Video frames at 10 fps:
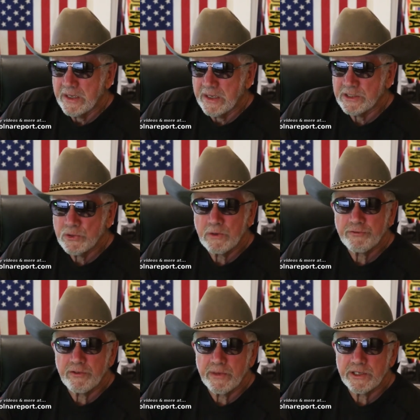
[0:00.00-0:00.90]
As new
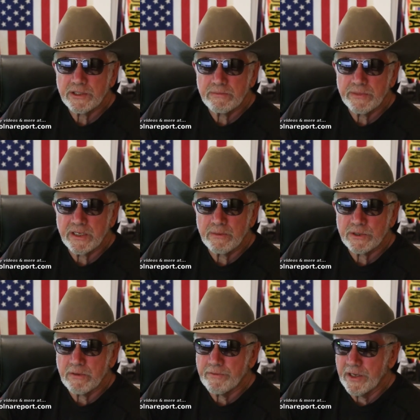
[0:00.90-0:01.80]
information
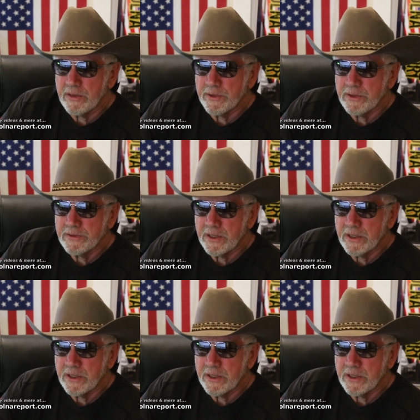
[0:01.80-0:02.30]
becomes available,